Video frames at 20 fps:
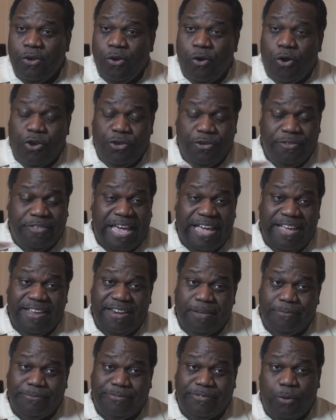or you're taking
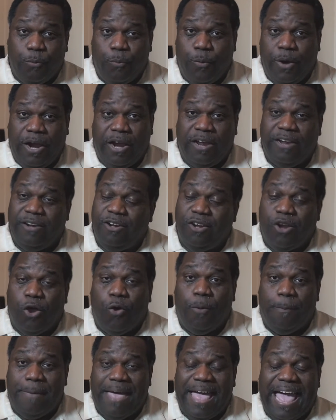them somewhere
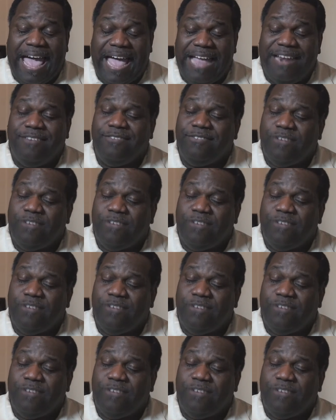low in Manhattan.